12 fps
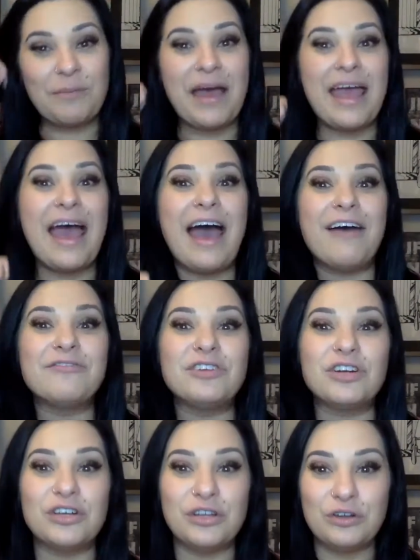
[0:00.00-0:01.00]
my
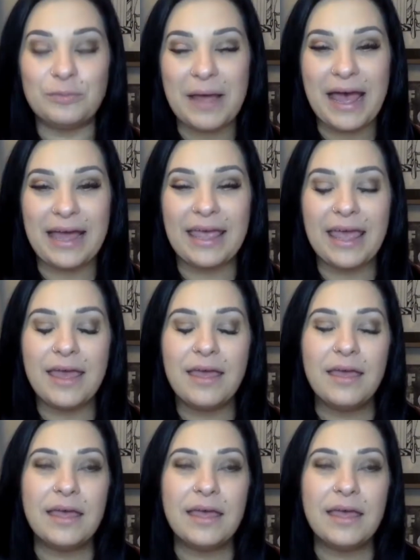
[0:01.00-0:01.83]
afternoon packet,